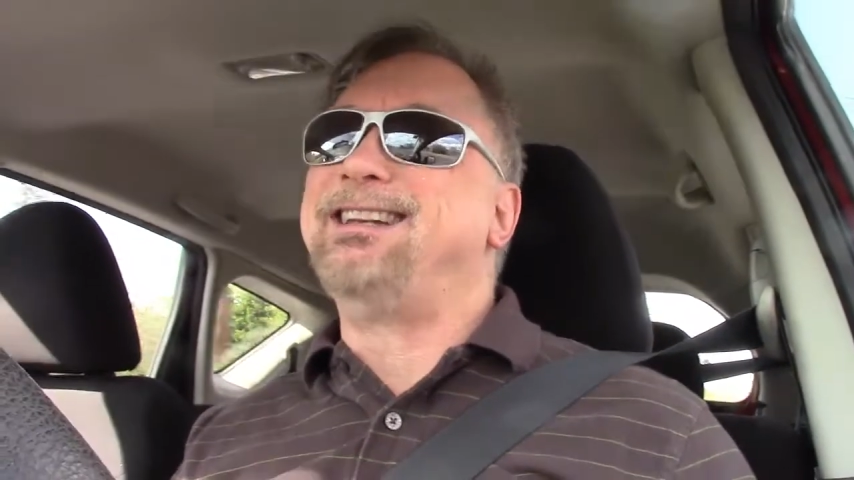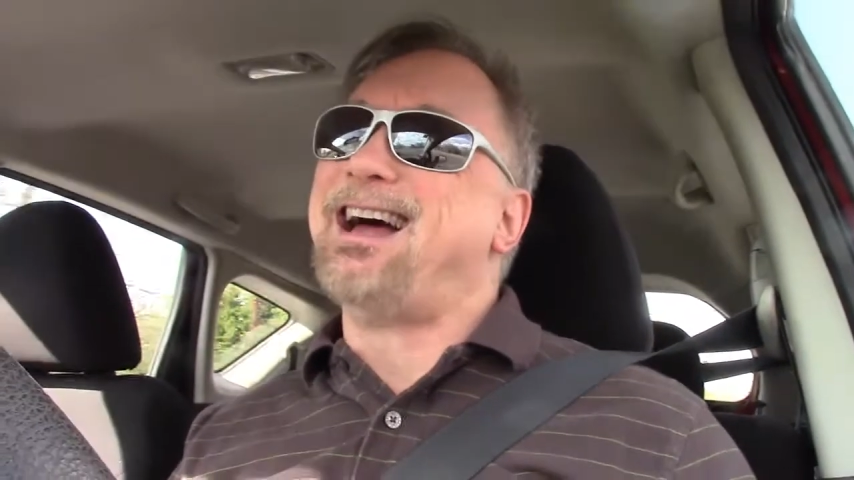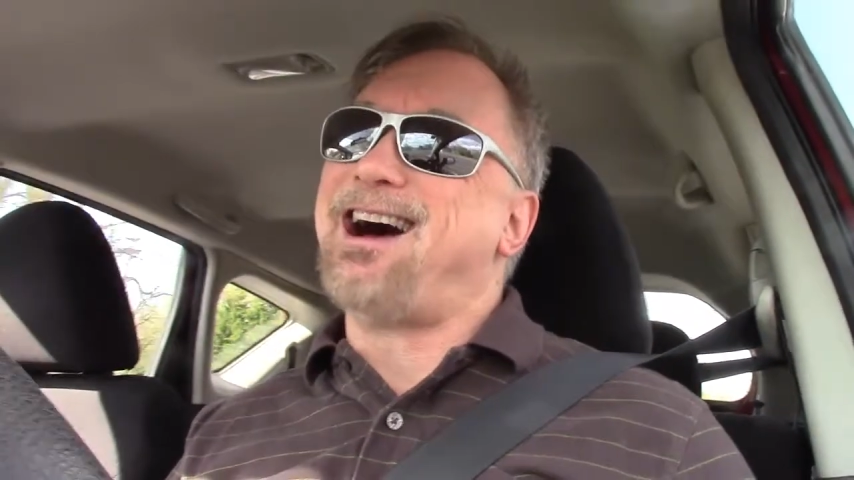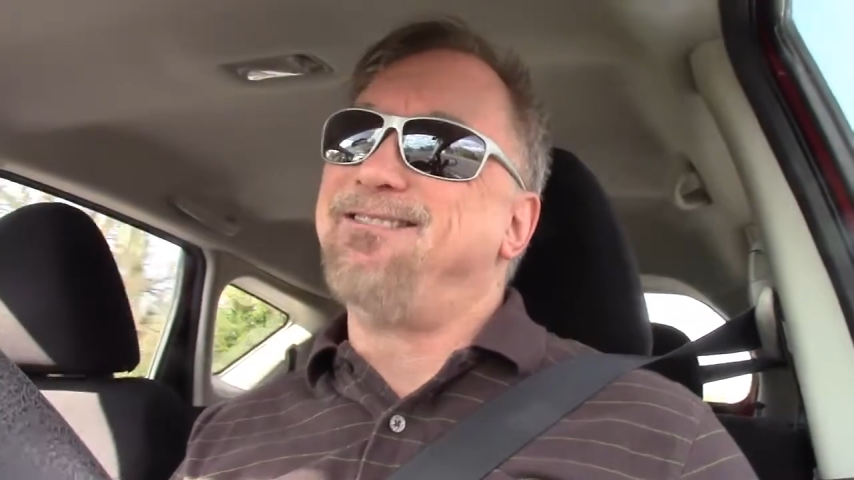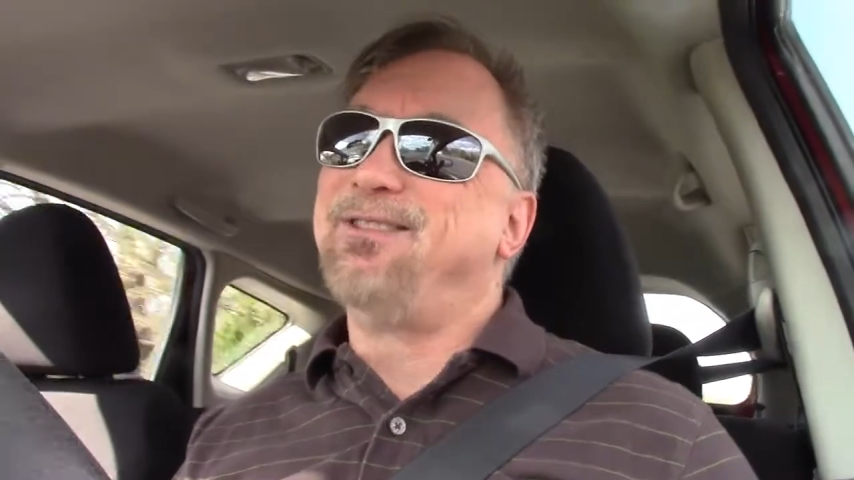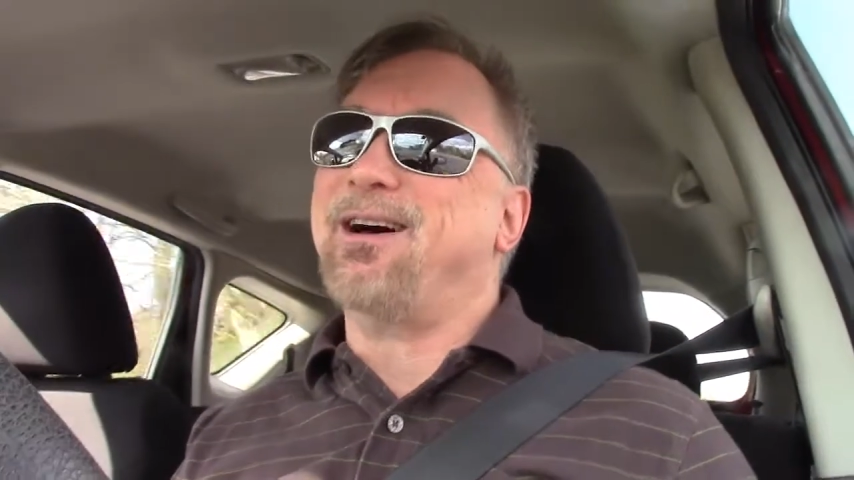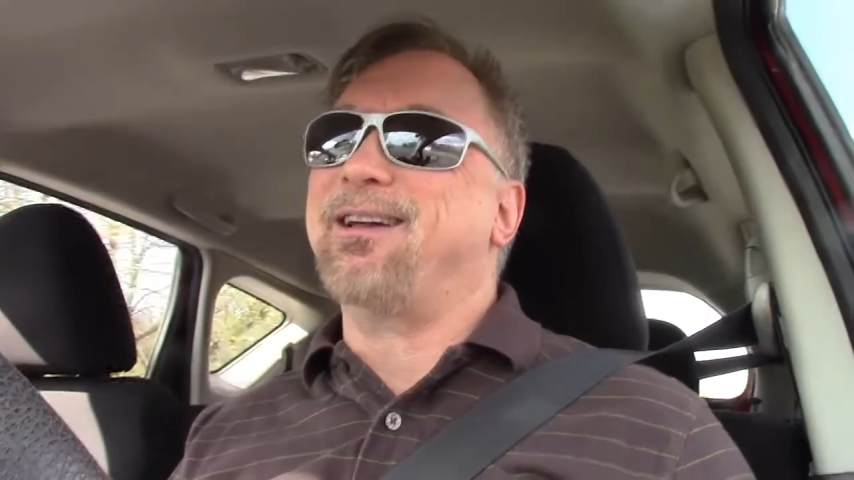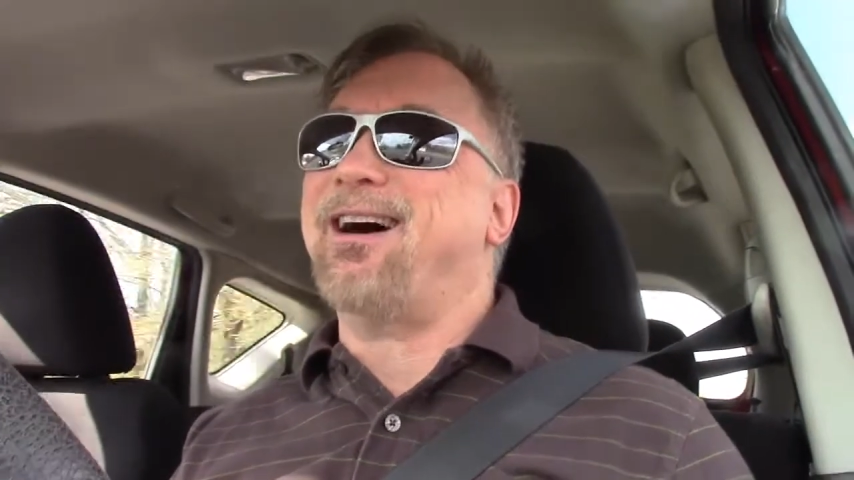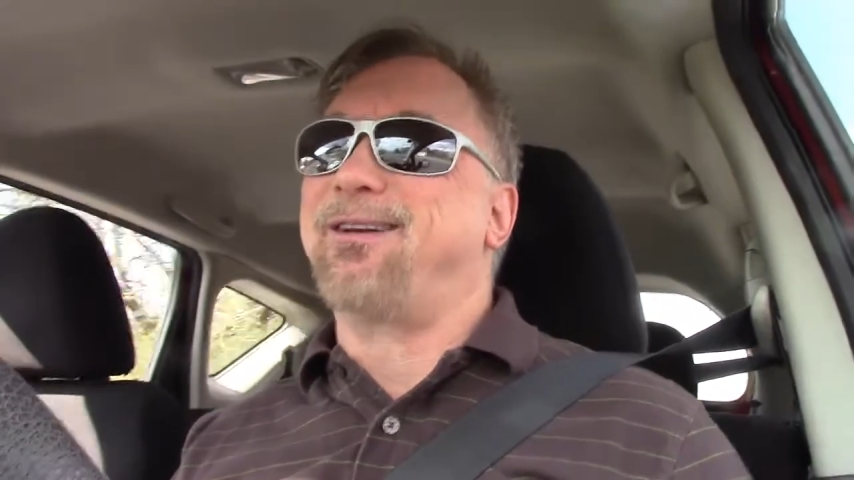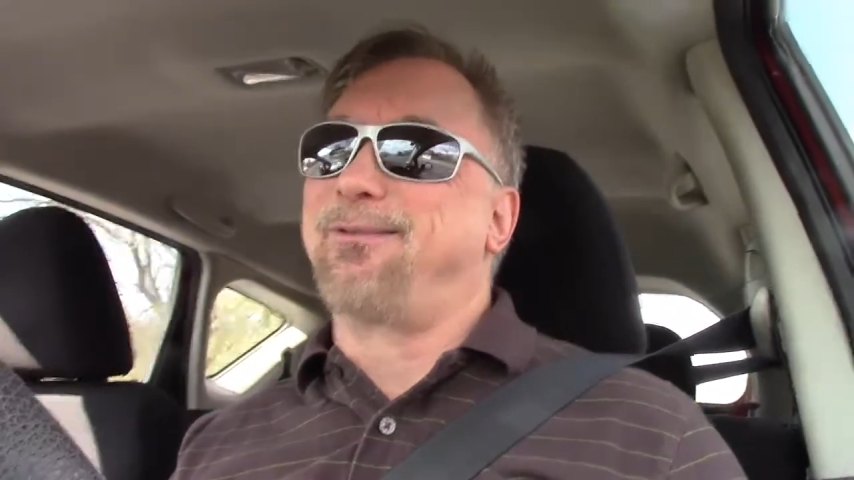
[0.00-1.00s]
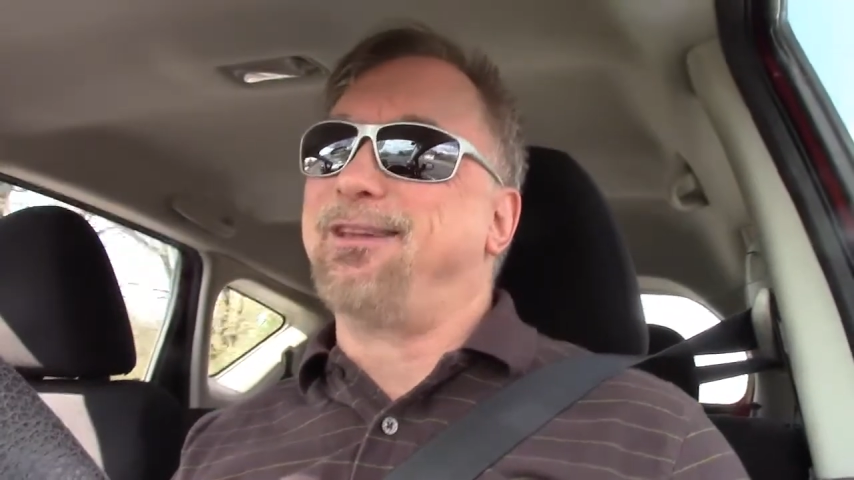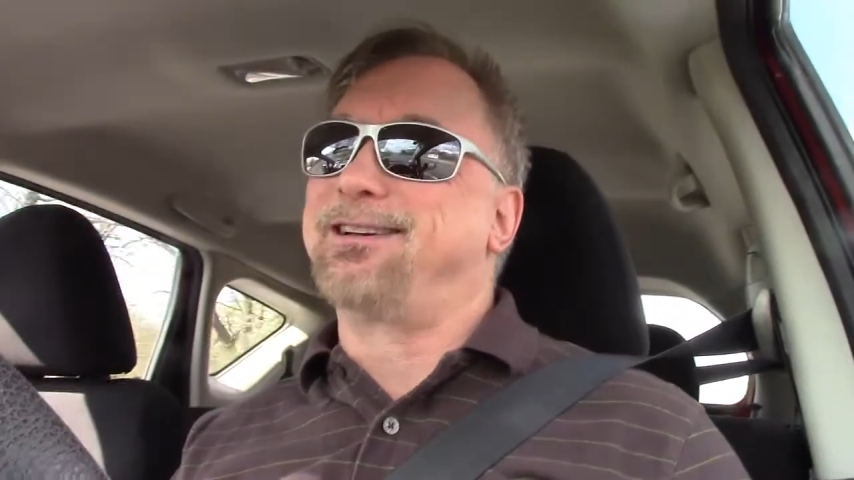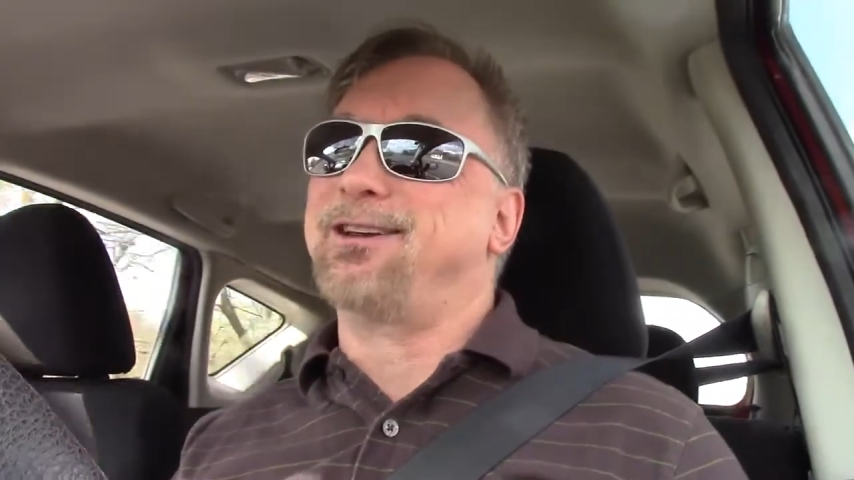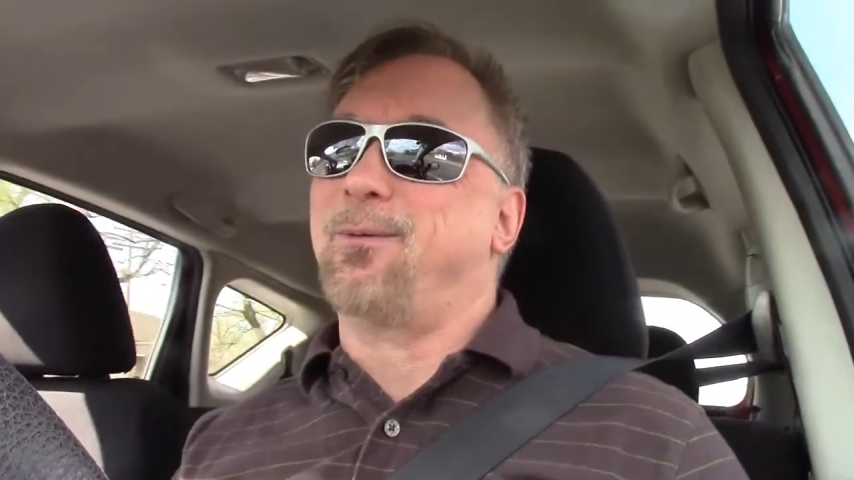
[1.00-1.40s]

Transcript: "No, I don't think so.